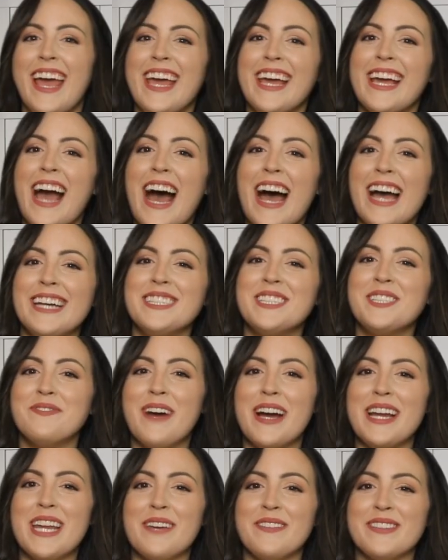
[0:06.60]
guys,
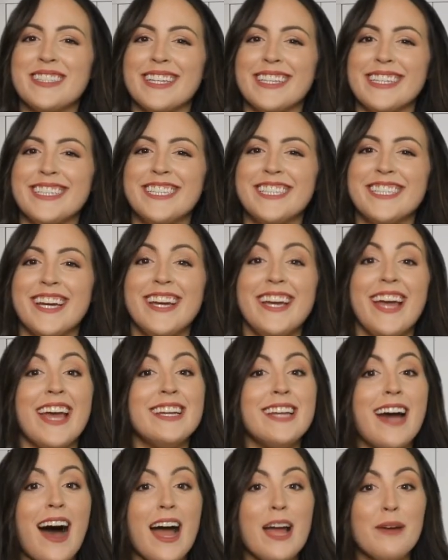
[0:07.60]
my name is Aleesha and
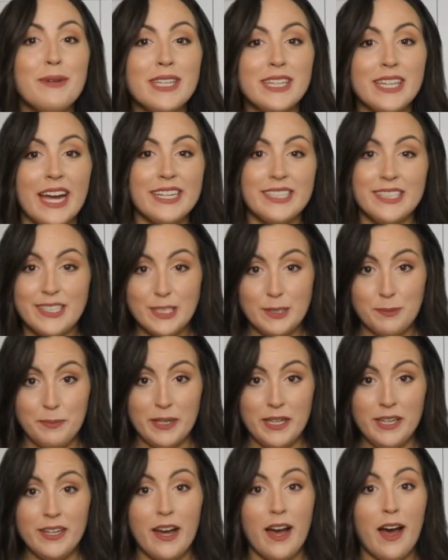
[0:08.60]
I would like to
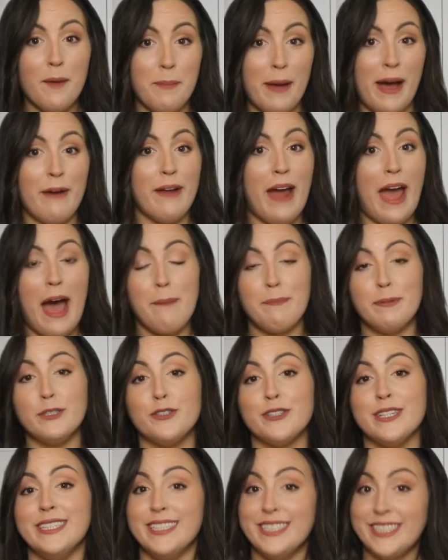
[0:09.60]
speak about
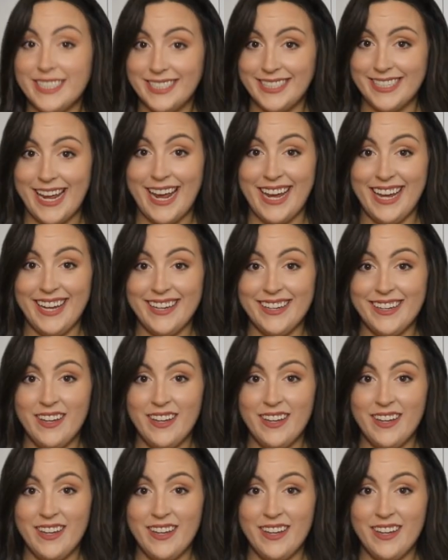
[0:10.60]
Apidren today.